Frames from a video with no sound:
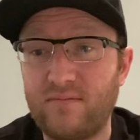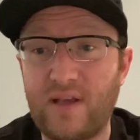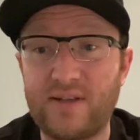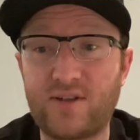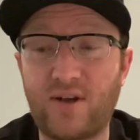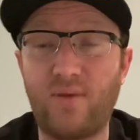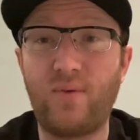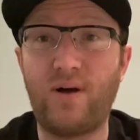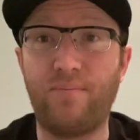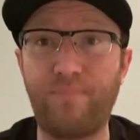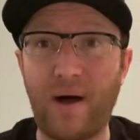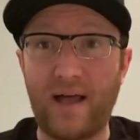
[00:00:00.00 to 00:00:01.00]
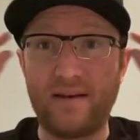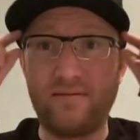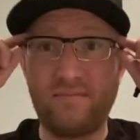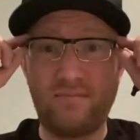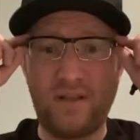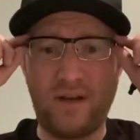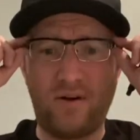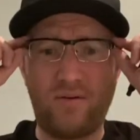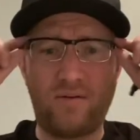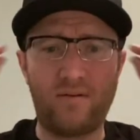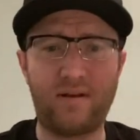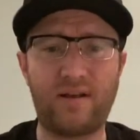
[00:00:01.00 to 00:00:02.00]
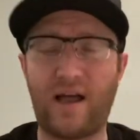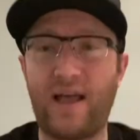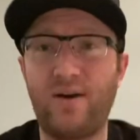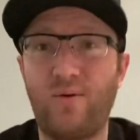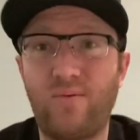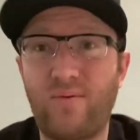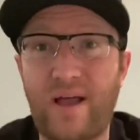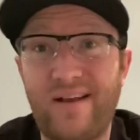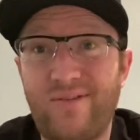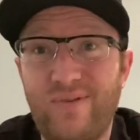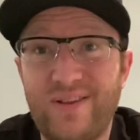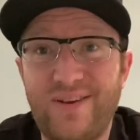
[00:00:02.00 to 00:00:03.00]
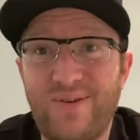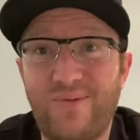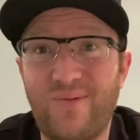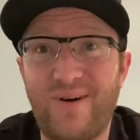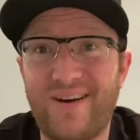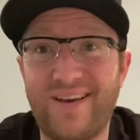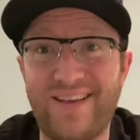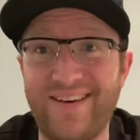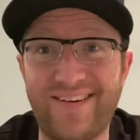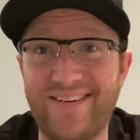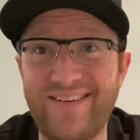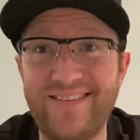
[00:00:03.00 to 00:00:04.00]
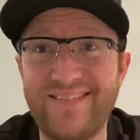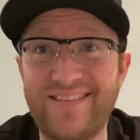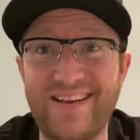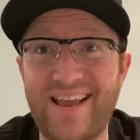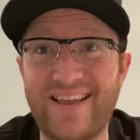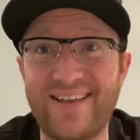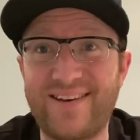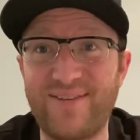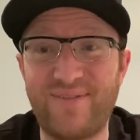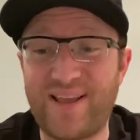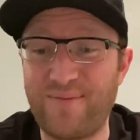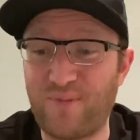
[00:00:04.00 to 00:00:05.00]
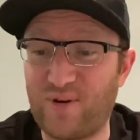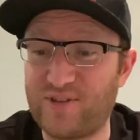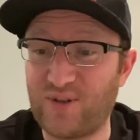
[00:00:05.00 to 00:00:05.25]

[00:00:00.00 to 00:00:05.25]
It's gone well. But, you know, I don't really want to hear the negativity anymore.